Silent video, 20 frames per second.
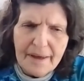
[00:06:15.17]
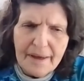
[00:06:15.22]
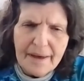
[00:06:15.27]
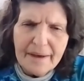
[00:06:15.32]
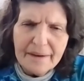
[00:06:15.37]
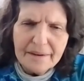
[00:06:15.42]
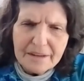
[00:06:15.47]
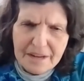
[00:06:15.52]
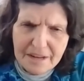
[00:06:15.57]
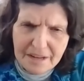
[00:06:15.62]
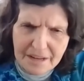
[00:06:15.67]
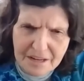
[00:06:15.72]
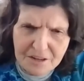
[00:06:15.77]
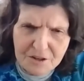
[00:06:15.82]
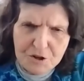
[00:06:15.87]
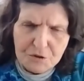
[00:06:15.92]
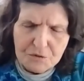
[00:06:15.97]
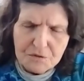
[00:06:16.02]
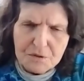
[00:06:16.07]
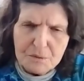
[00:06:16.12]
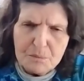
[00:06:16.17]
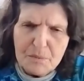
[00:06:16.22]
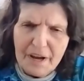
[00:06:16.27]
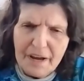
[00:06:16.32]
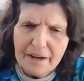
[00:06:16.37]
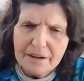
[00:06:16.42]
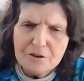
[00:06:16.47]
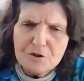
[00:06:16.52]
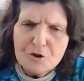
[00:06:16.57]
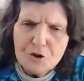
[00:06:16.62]
And each of them
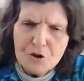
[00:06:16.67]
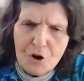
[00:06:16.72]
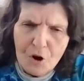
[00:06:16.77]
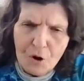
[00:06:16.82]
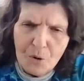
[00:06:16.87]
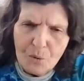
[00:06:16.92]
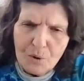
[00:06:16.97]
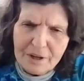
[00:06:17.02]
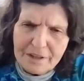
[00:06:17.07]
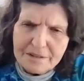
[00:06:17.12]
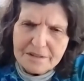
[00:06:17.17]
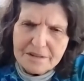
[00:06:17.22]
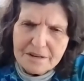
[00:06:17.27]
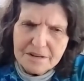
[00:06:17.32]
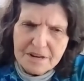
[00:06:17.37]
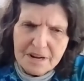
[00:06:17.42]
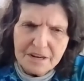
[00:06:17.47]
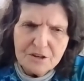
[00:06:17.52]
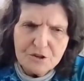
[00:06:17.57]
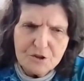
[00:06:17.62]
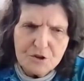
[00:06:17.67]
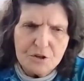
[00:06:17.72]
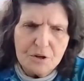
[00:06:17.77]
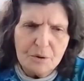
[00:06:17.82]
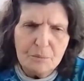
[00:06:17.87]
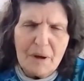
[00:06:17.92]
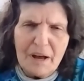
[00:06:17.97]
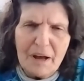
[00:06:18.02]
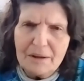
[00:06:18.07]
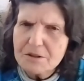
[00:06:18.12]
had no hesitation
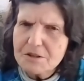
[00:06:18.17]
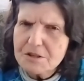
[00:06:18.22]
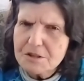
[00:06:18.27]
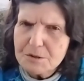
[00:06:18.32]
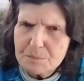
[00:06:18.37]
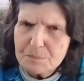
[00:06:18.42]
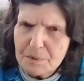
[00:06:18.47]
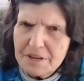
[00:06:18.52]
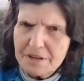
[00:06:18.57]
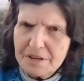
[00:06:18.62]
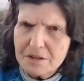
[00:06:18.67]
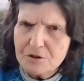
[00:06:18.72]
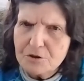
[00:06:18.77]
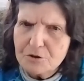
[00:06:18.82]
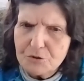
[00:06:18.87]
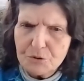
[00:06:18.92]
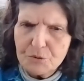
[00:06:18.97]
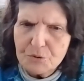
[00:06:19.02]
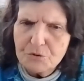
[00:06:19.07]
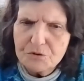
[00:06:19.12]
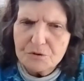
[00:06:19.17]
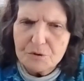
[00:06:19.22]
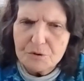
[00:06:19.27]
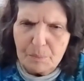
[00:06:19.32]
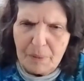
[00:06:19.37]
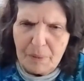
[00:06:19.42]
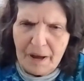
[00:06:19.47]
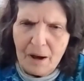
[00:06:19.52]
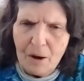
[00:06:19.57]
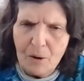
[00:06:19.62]
about speaking truth to
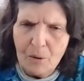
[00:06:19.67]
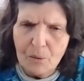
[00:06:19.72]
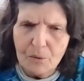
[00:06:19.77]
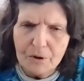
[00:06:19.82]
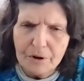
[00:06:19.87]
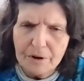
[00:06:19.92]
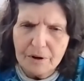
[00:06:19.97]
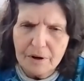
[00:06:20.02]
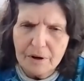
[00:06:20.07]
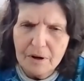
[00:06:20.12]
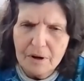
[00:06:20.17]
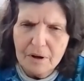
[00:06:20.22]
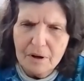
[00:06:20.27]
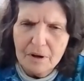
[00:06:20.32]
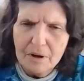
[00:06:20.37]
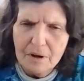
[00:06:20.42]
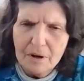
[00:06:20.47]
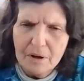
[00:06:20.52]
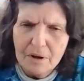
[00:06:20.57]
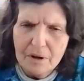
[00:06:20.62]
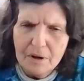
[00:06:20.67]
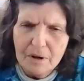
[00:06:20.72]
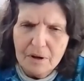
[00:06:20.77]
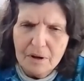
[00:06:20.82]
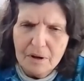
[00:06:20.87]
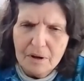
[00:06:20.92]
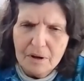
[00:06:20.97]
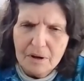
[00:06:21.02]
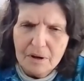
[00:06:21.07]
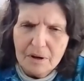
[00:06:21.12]
power.
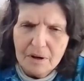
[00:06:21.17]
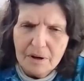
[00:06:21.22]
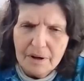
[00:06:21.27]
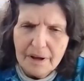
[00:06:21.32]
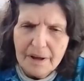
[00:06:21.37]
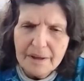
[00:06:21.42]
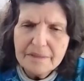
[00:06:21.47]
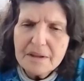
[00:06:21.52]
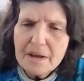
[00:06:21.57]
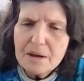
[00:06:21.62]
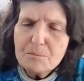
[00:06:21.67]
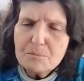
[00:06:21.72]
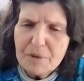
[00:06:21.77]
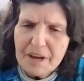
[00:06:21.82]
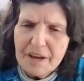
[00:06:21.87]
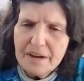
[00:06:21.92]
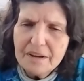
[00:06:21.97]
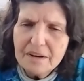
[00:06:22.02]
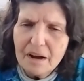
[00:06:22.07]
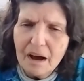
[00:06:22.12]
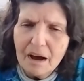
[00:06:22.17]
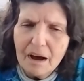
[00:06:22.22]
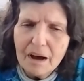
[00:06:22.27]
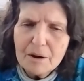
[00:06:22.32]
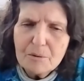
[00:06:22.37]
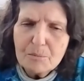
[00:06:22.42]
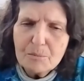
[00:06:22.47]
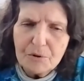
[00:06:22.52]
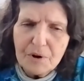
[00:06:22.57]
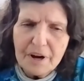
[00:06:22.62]
And they paid a
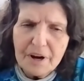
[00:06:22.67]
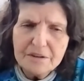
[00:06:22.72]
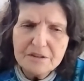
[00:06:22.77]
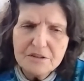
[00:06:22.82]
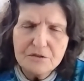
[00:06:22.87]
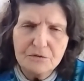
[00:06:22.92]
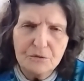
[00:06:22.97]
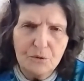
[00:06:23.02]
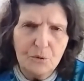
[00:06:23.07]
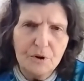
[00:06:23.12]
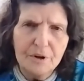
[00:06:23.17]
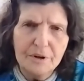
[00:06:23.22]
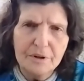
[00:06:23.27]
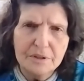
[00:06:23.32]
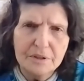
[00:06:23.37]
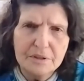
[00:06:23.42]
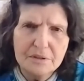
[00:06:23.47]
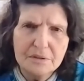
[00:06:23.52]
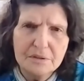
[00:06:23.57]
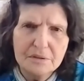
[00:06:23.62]
high price for it.